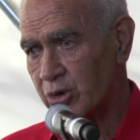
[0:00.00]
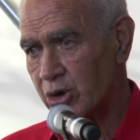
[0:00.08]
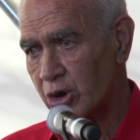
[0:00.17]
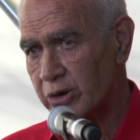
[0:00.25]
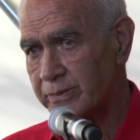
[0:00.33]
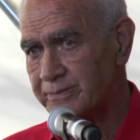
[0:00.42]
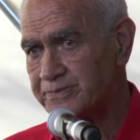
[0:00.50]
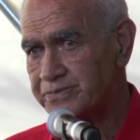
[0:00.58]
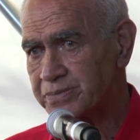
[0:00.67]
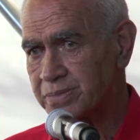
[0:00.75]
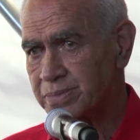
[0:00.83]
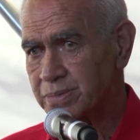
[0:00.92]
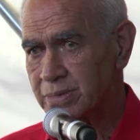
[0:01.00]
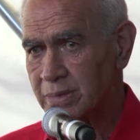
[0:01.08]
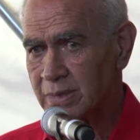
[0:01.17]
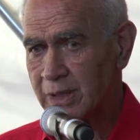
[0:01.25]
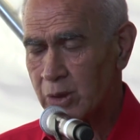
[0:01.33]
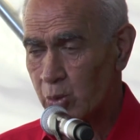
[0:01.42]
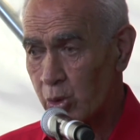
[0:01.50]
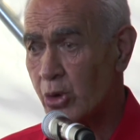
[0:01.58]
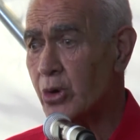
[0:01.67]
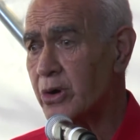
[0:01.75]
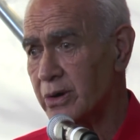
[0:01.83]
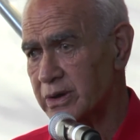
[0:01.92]
God. We
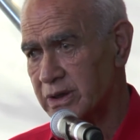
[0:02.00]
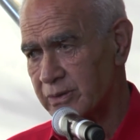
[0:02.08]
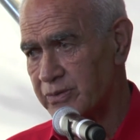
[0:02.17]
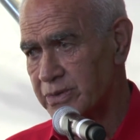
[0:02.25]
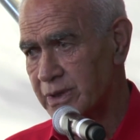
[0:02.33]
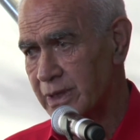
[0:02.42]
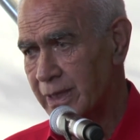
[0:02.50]
all got a gift.